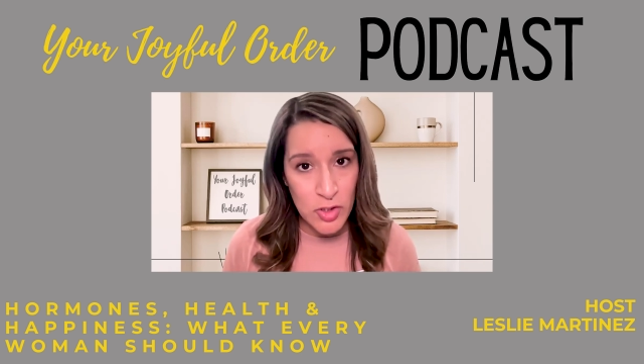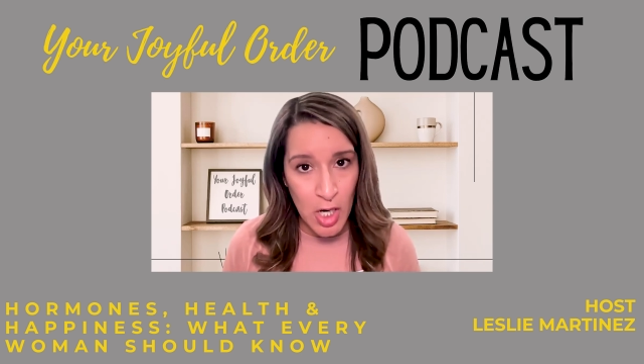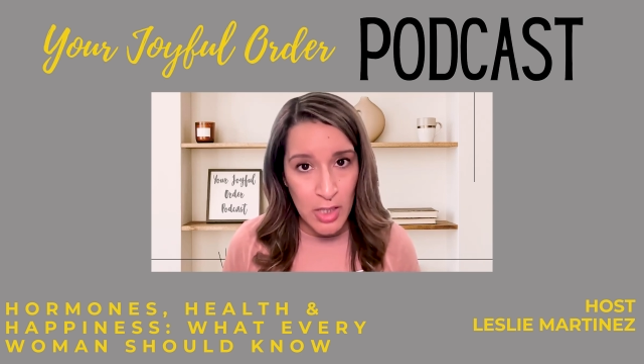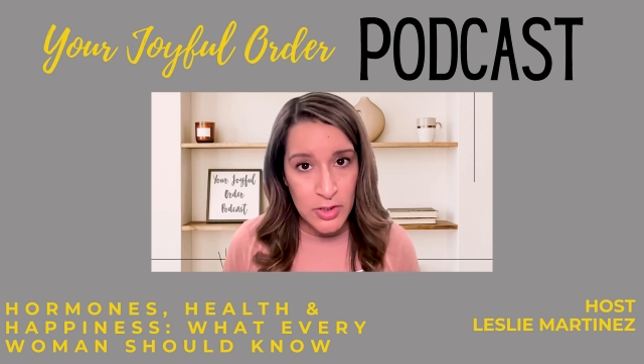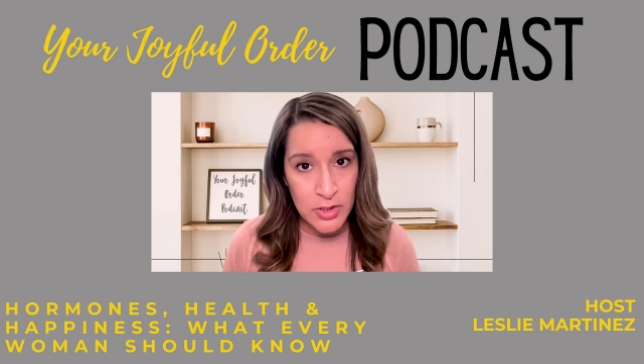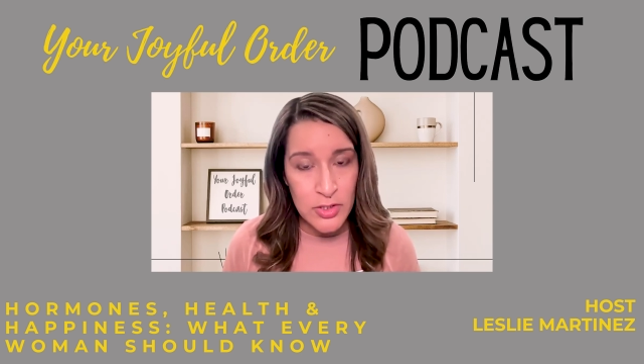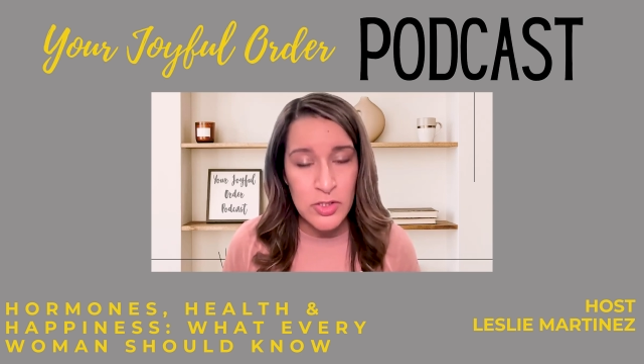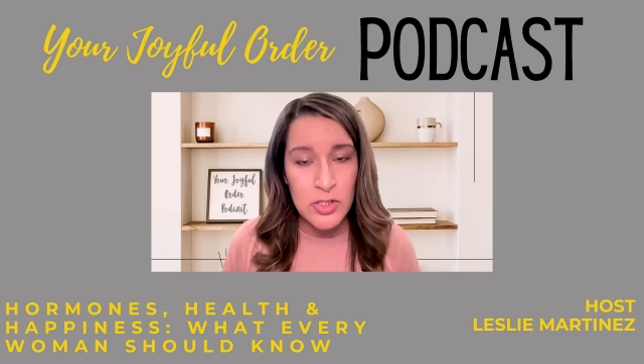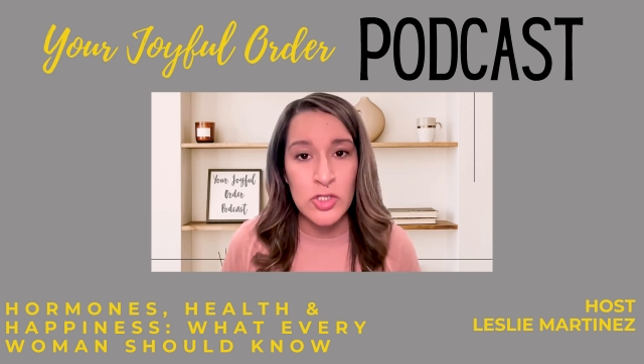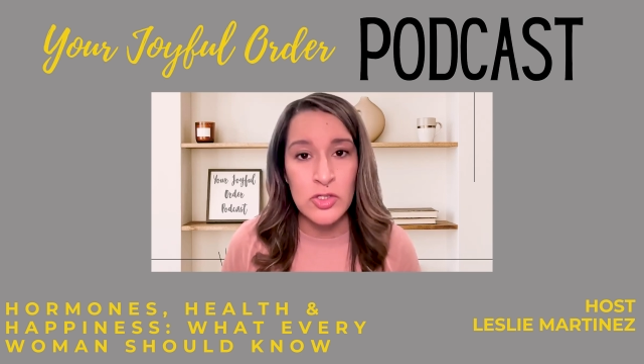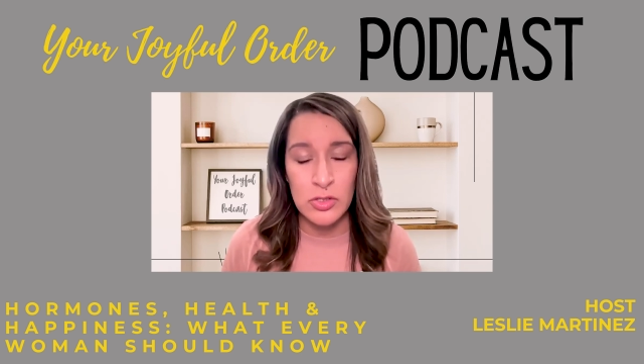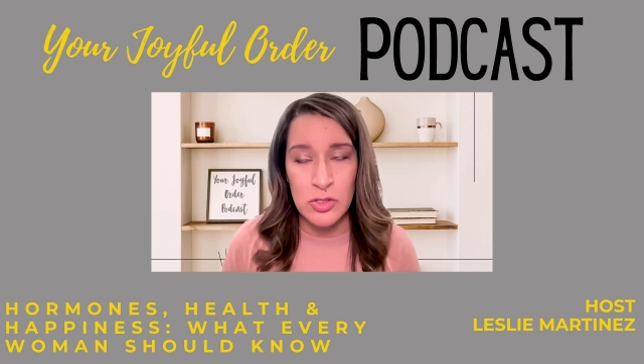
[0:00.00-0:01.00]
doctors
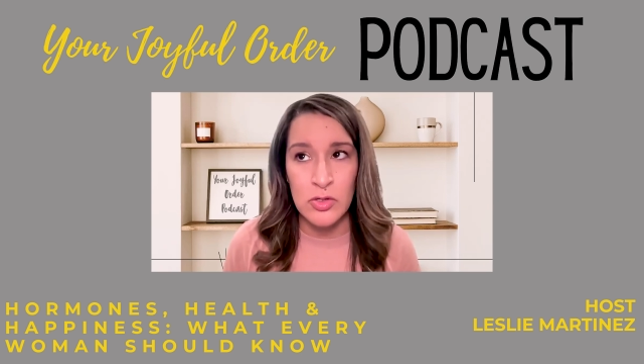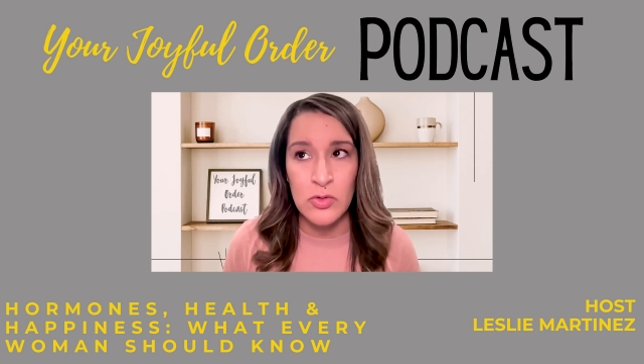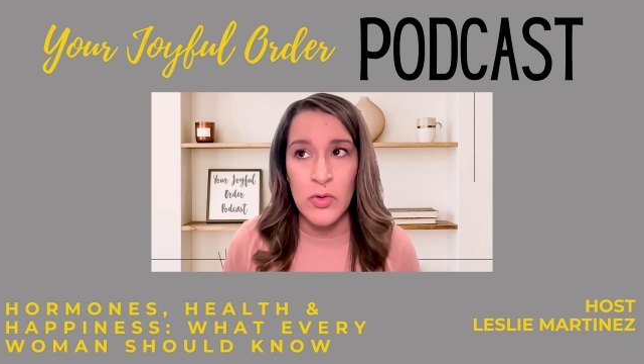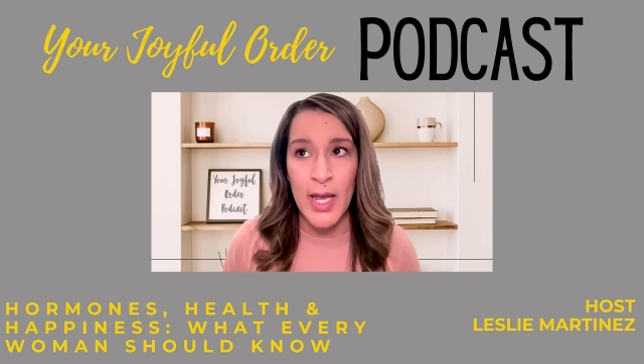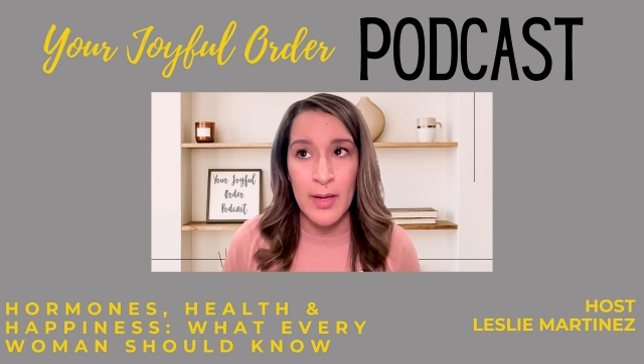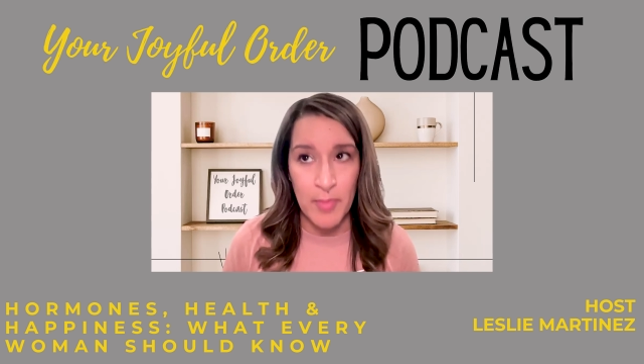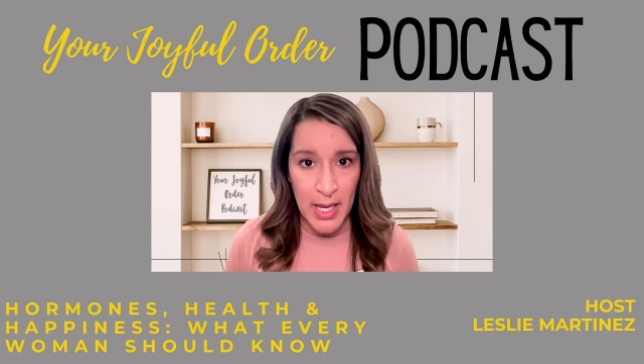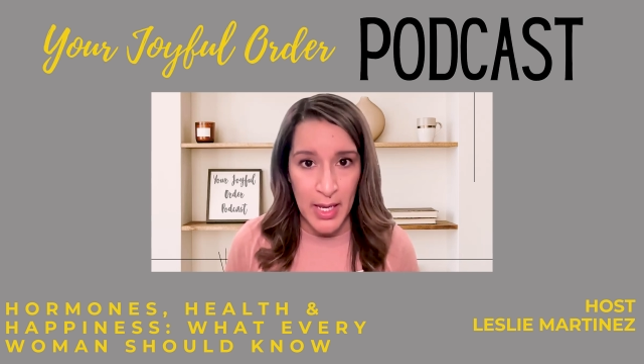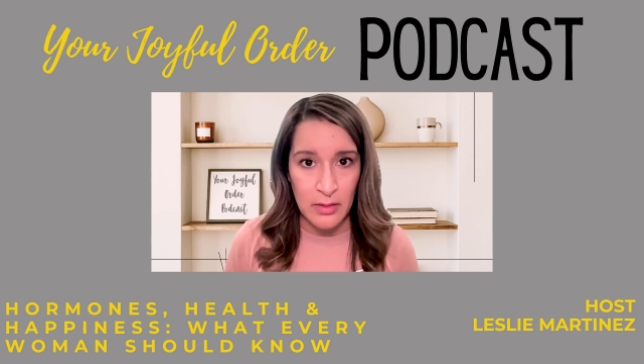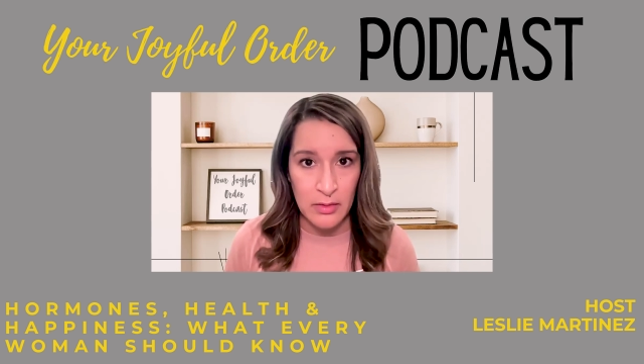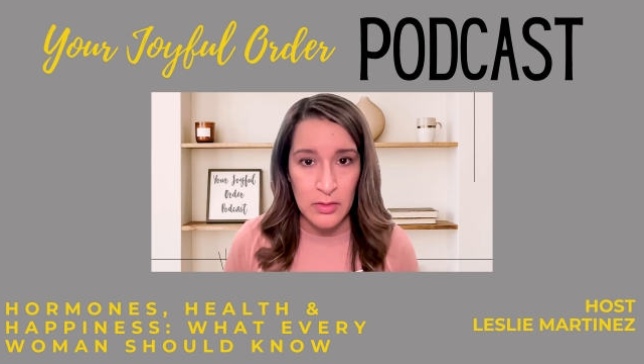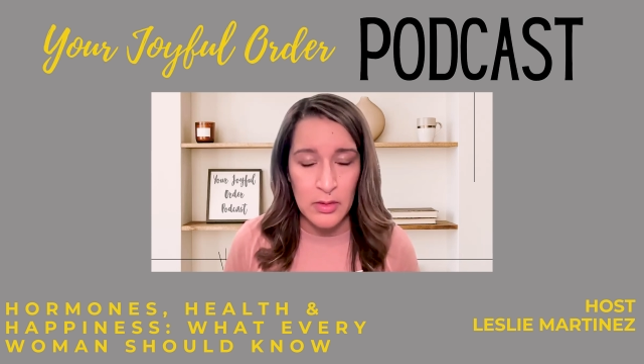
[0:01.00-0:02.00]
to do a
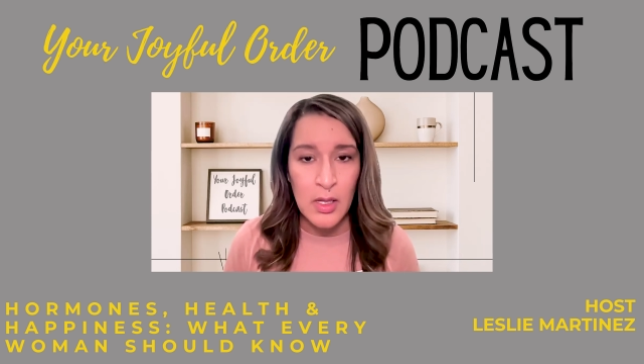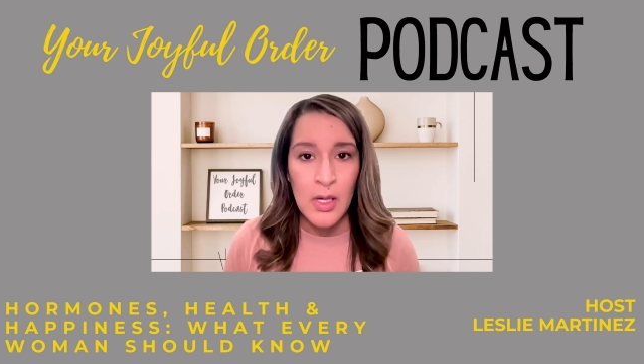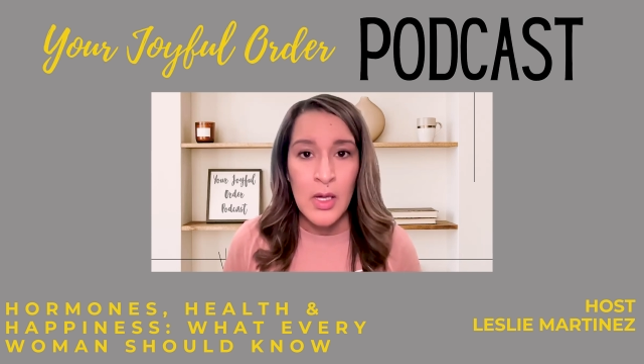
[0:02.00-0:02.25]
panel